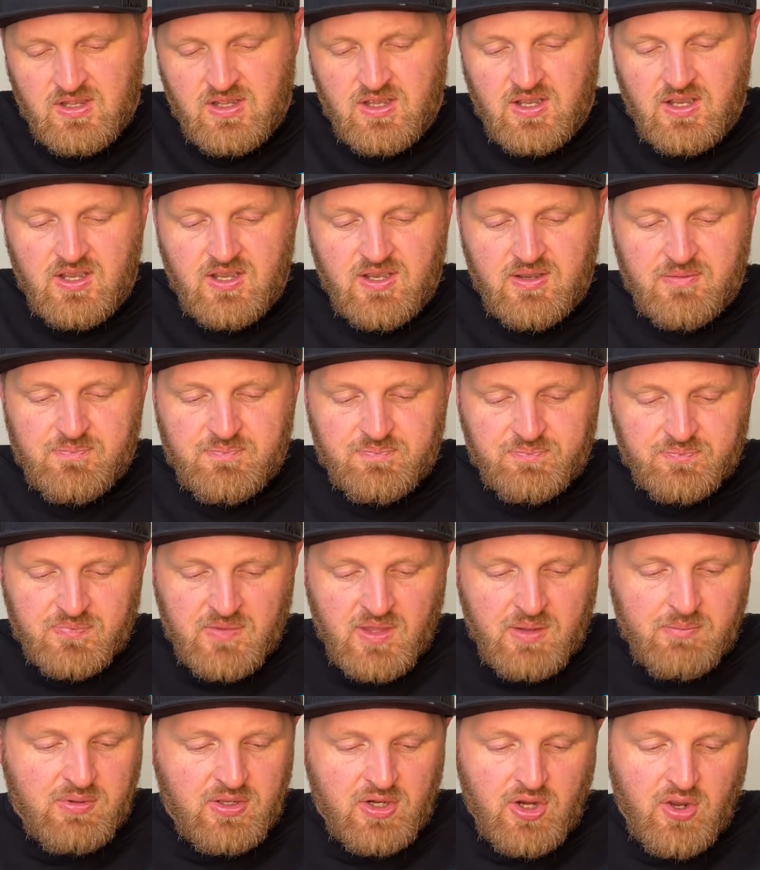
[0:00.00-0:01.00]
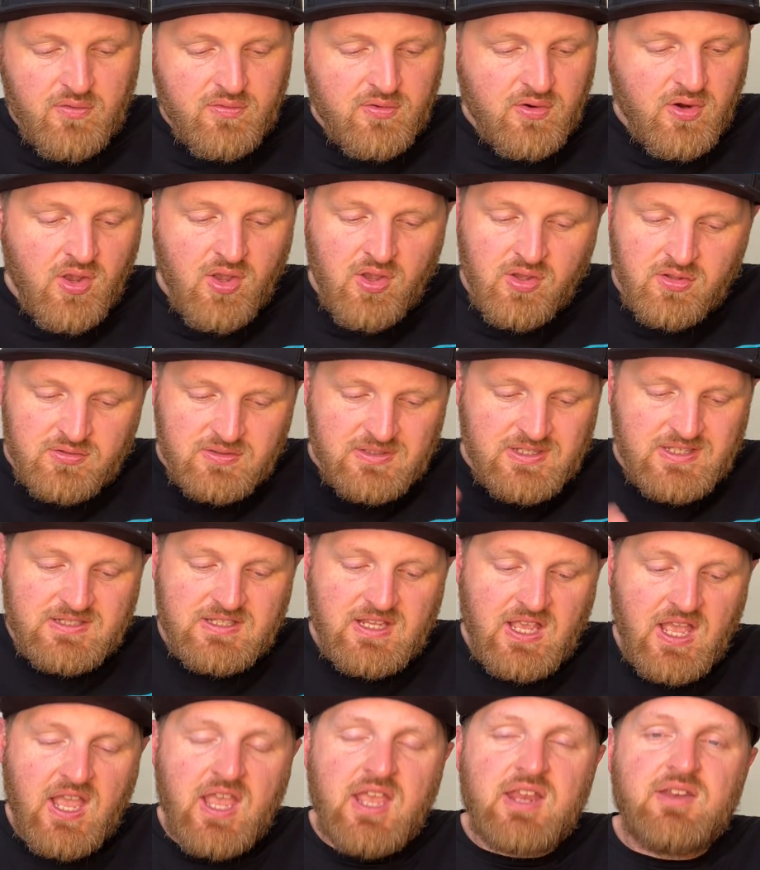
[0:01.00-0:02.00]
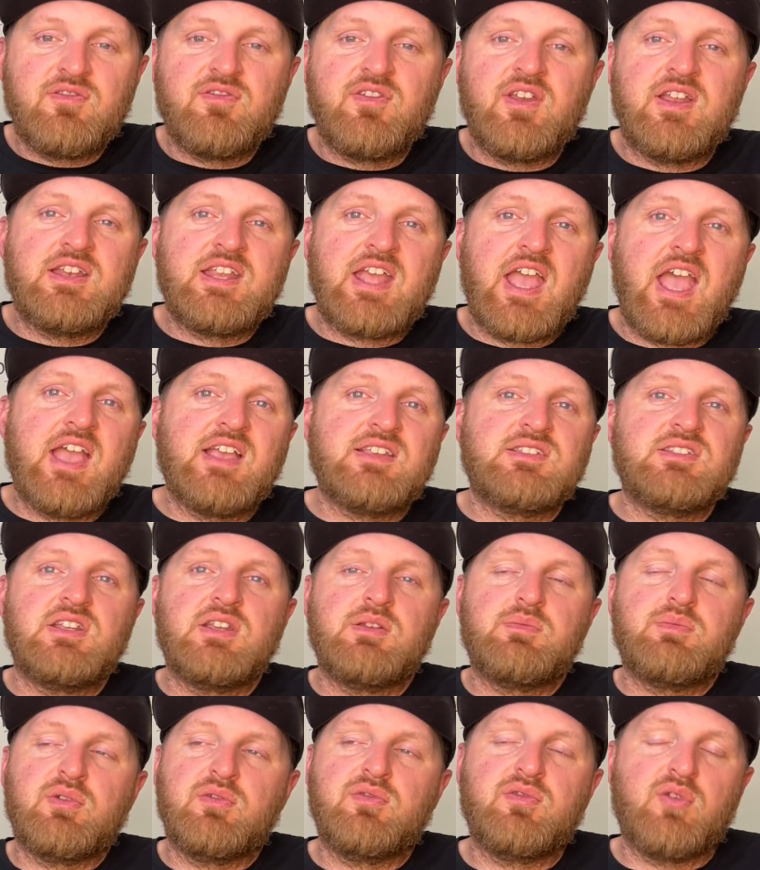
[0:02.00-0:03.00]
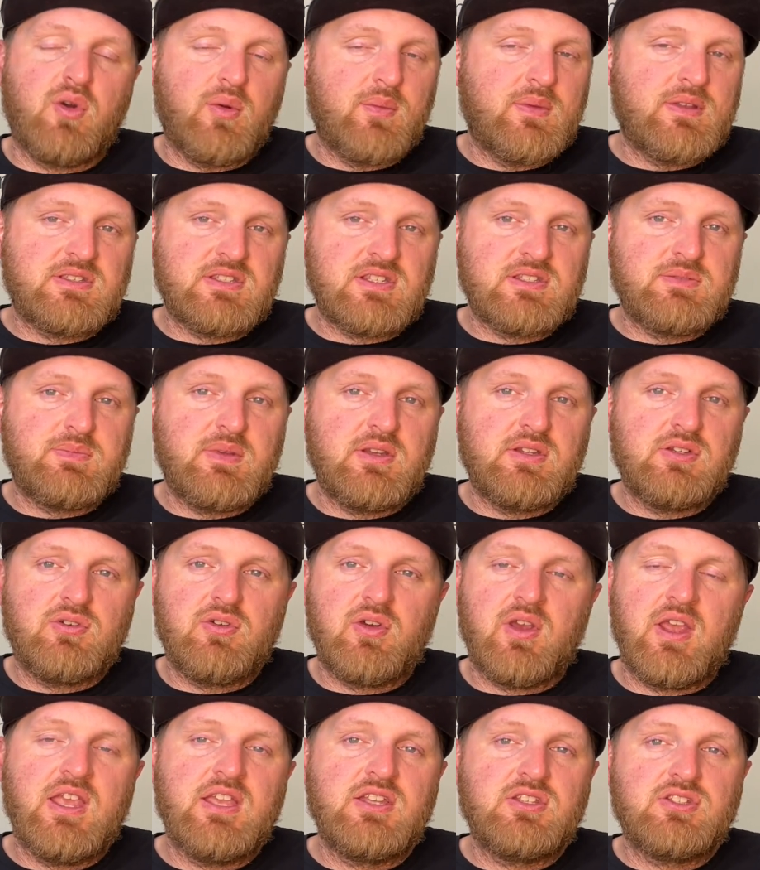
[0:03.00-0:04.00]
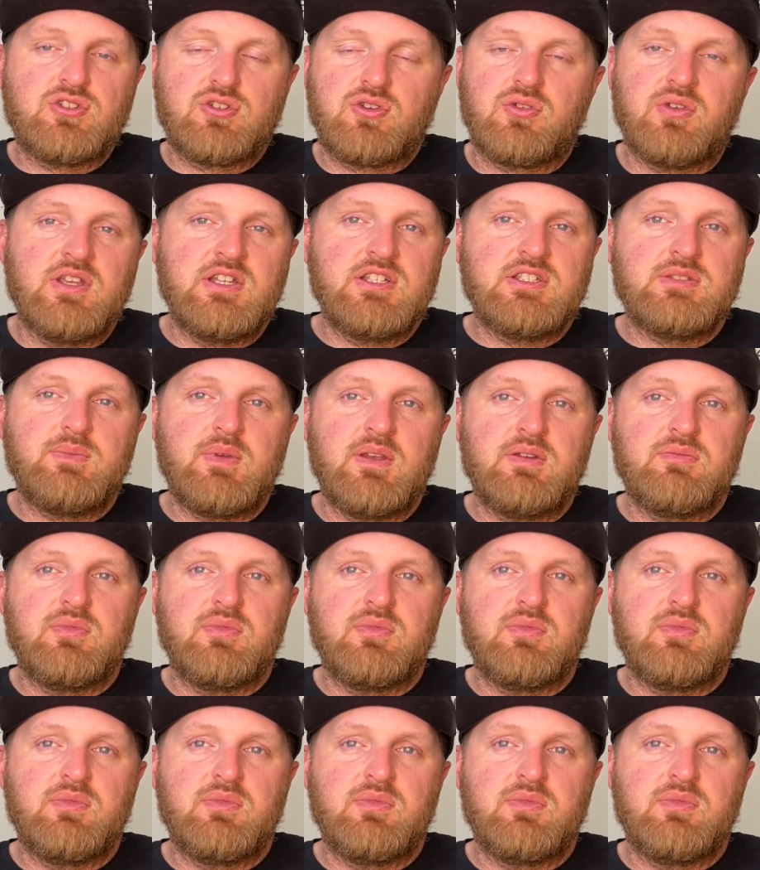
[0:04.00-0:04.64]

But overall, design fantastic. Performance has been great. Screen's been